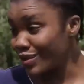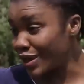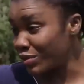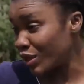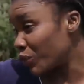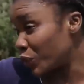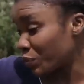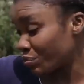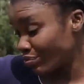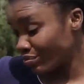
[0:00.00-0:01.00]
I don't
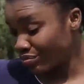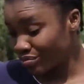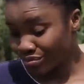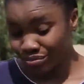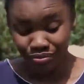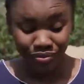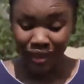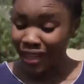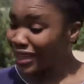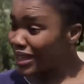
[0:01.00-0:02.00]
blame him.
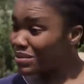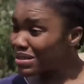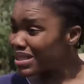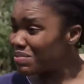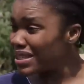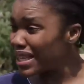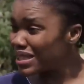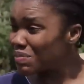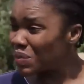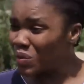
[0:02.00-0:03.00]
He keeps
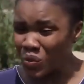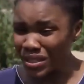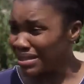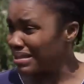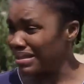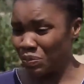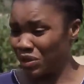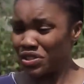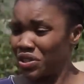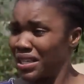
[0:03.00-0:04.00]
intimidating people
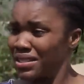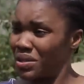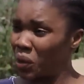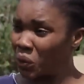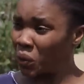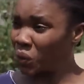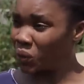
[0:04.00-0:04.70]
with his position as the